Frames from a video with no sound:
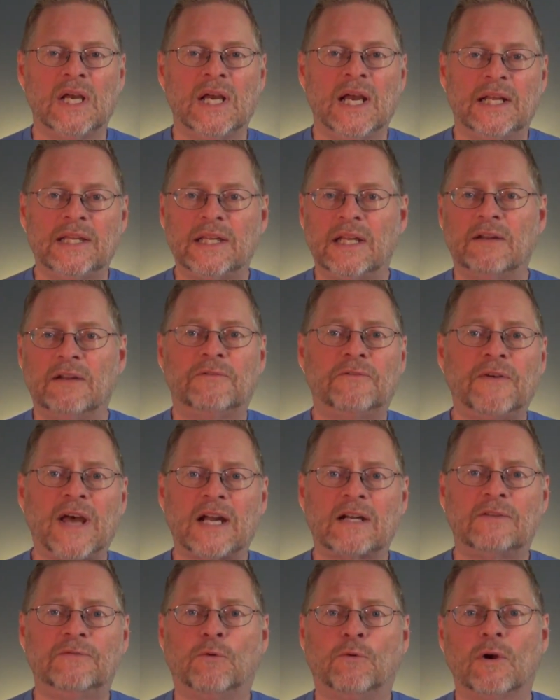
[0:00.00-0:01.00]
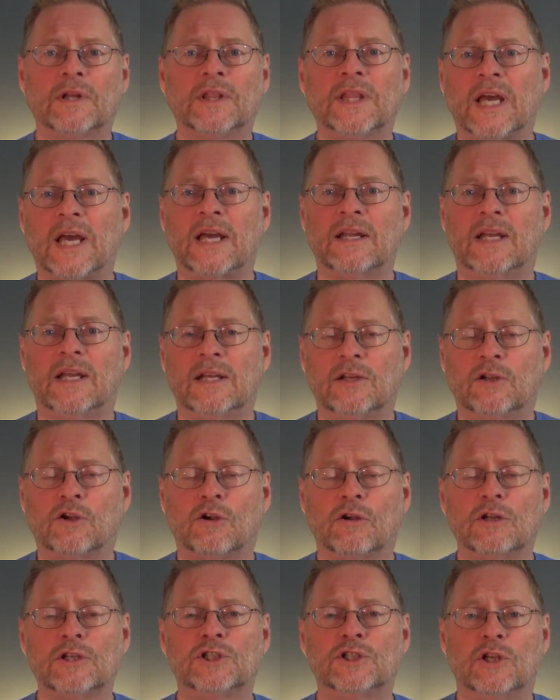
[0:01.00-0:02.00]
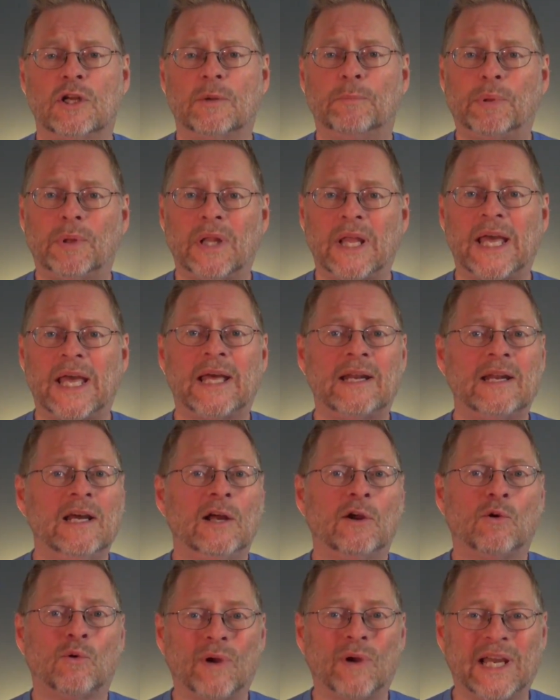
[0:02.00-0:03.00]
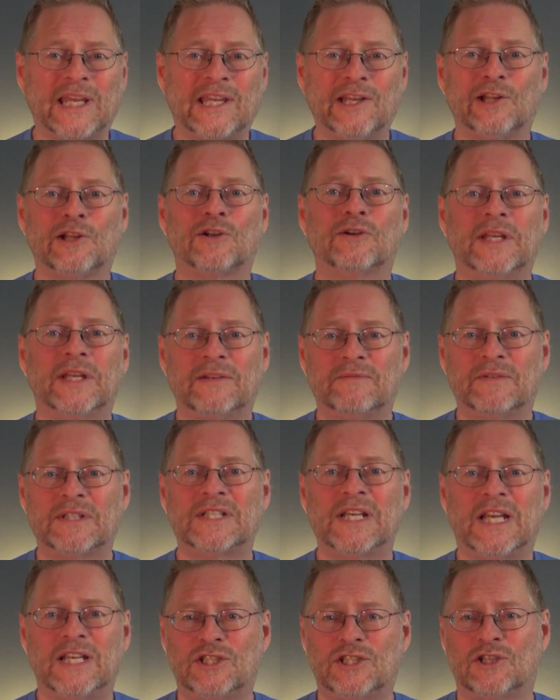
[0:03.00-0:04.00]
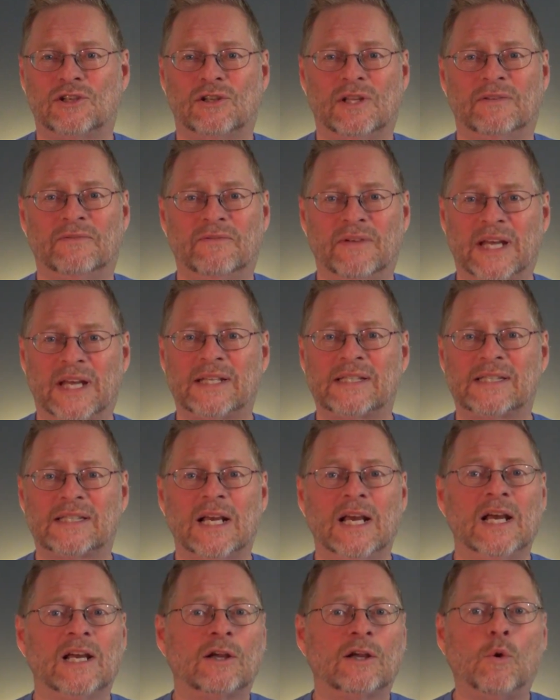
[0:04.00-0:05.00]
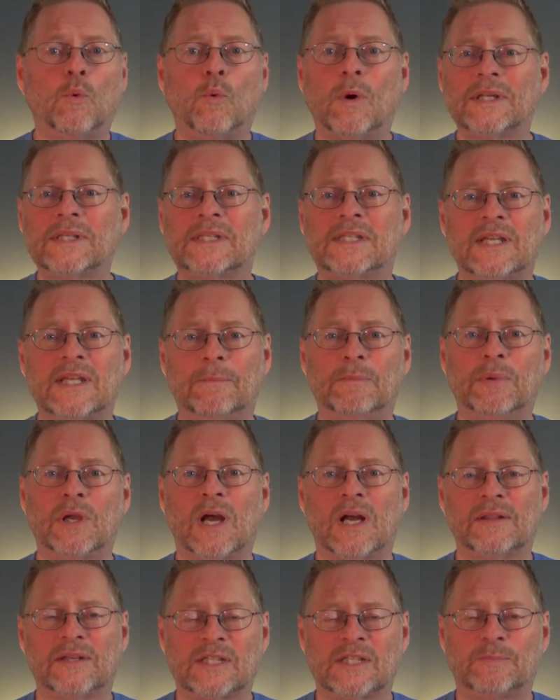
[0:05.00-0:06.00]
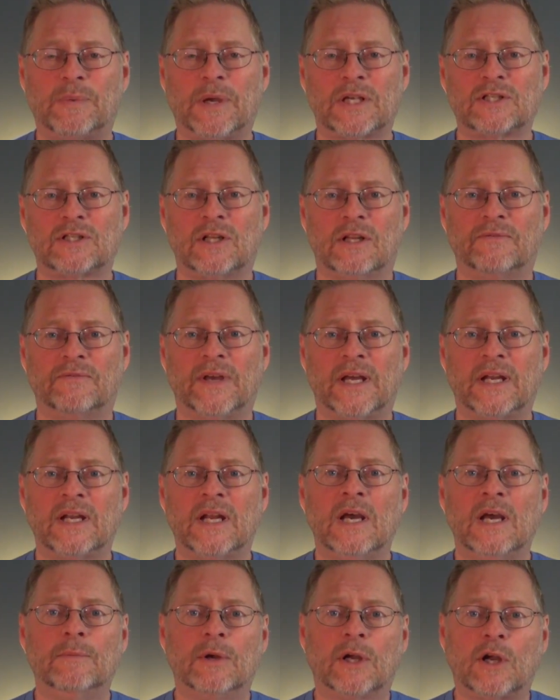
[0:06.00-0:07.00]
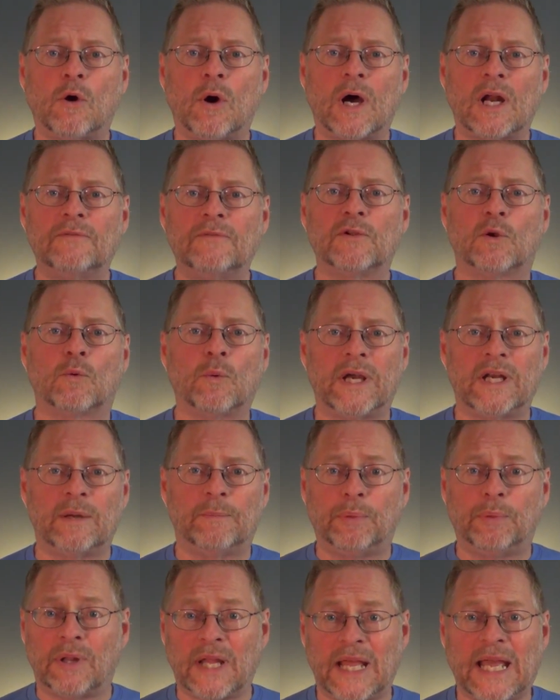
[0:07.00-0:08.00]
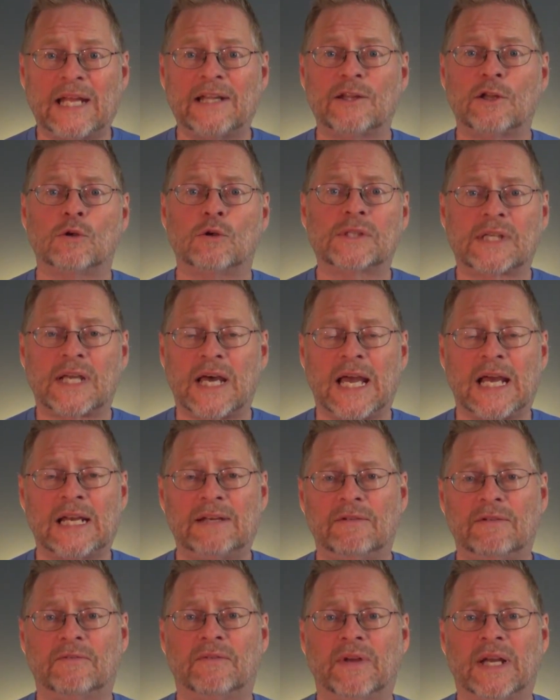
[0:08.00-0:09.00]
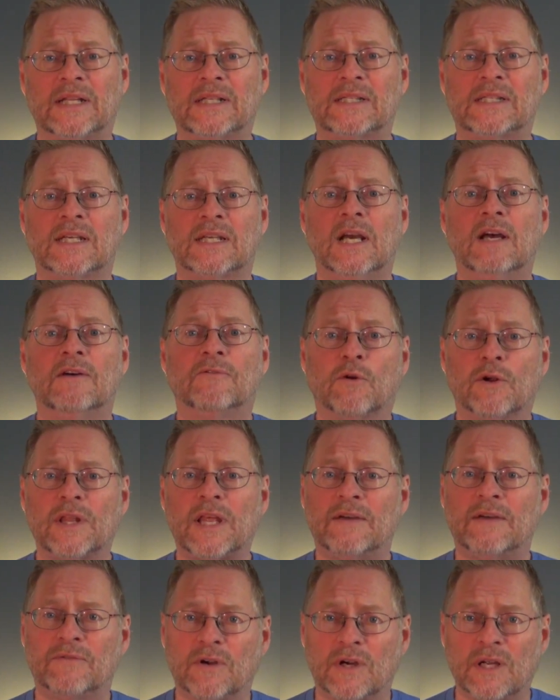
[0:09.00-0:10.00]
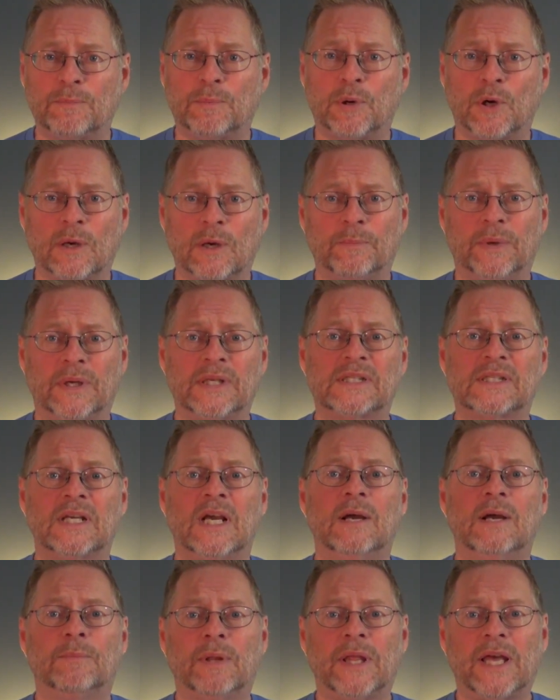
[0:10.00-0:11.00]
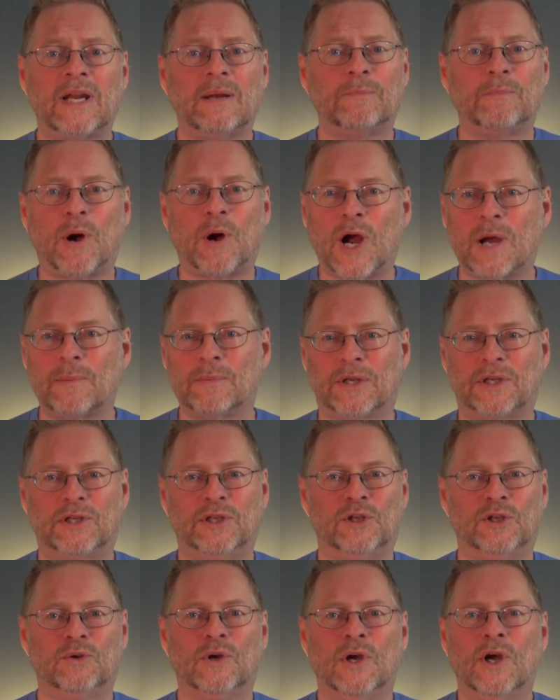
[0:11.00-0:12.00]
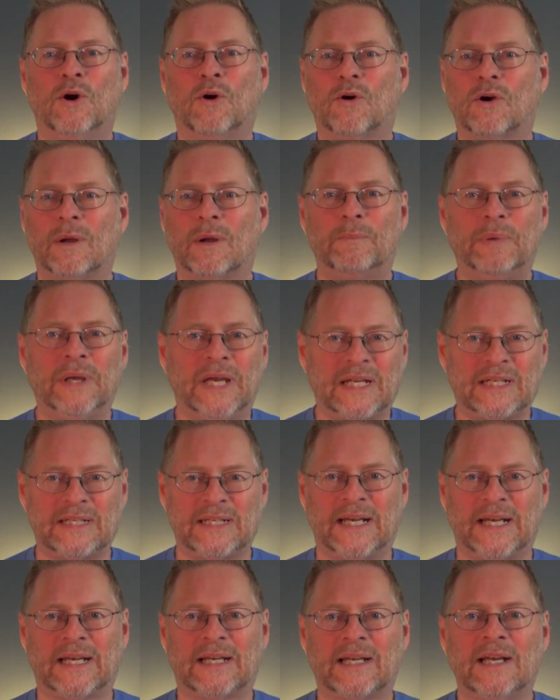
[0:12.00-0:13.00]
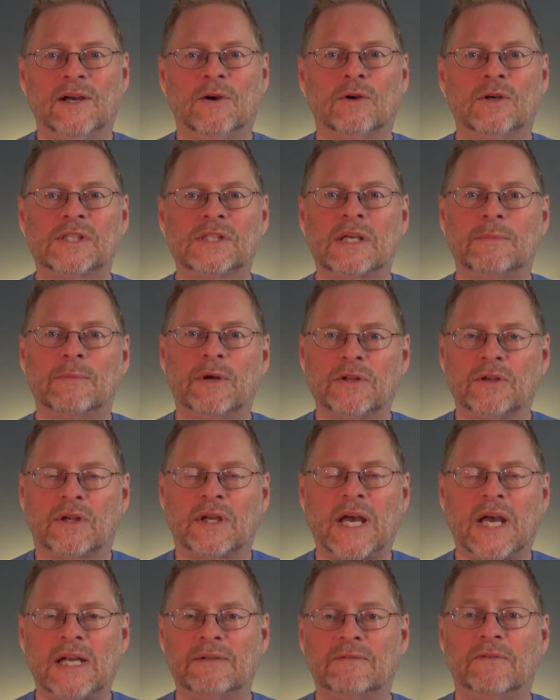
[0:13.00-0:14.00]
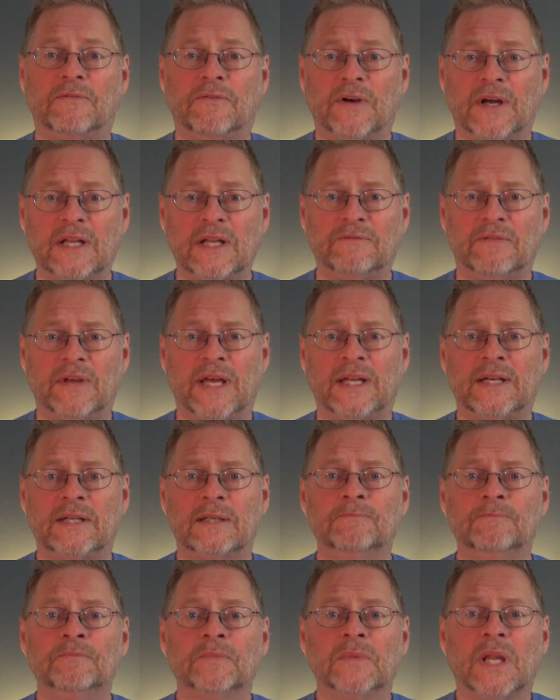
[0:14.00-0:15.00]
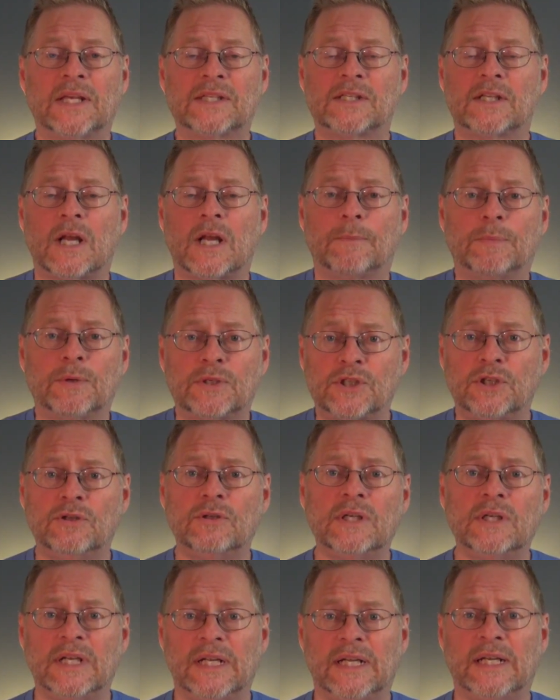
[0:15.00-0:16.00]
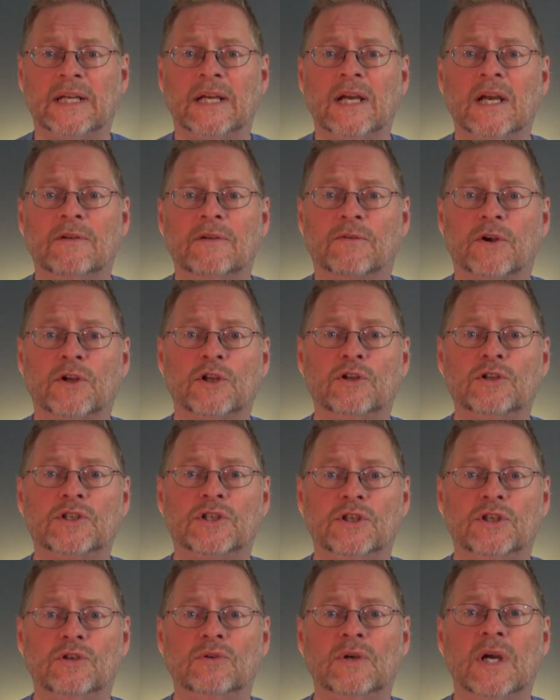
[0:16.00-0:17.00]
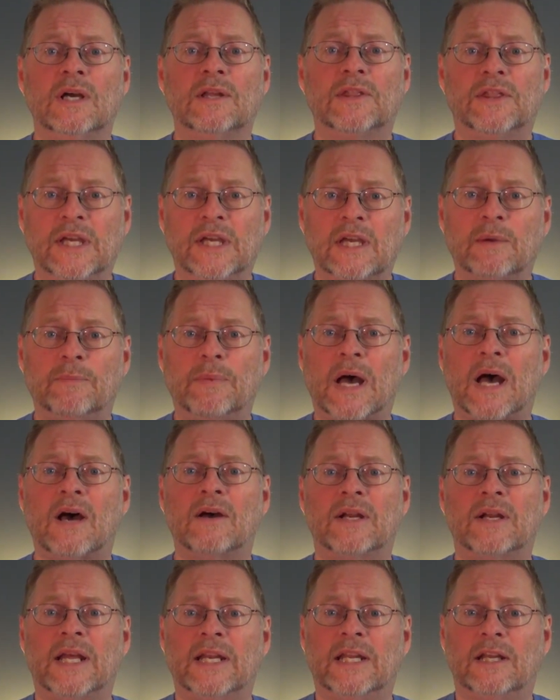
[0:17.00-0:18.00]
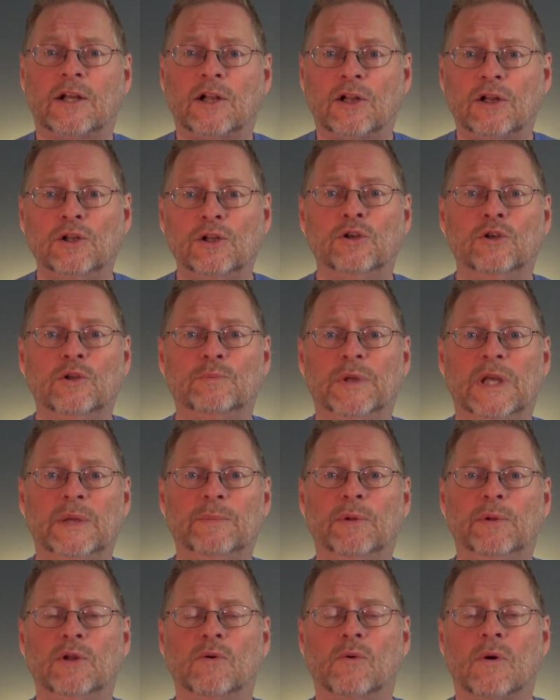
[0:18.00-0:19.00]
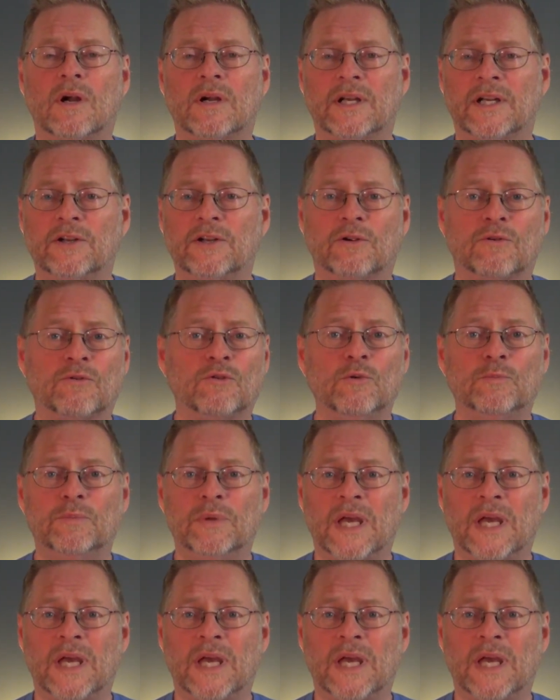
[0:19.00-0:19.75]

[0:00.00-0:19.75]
And then, in fact, fourthly, I encourage you to plan regular invitational events. Go one step beyond the special event, but go out of your way to plan those kind of events for that very purpose. Plan a barbecue or a picnic or some other kind of a fun event as an opportunity for you to think about and include people who aren't in your group